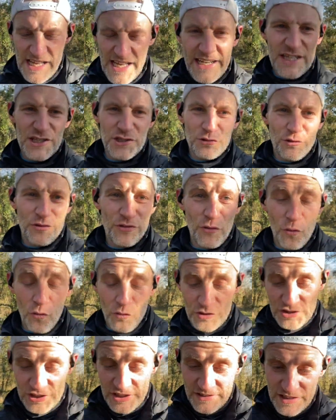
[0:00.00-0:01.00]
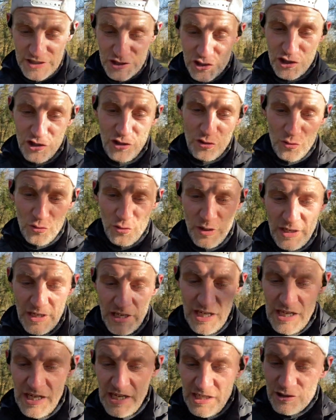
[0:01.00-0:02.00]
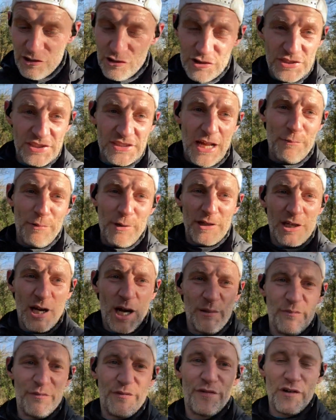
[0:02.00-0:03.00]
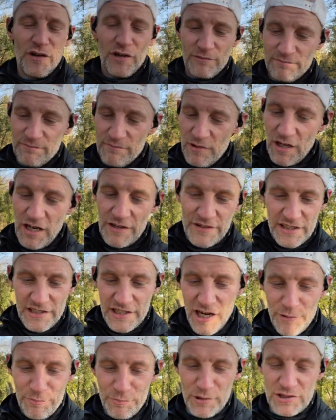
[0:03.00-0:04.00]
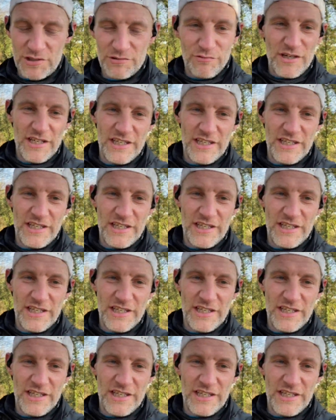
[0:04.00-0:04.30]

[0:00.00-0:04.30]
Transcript: Initial thoughts in this shoe: good step in comfort. I think the uppers are really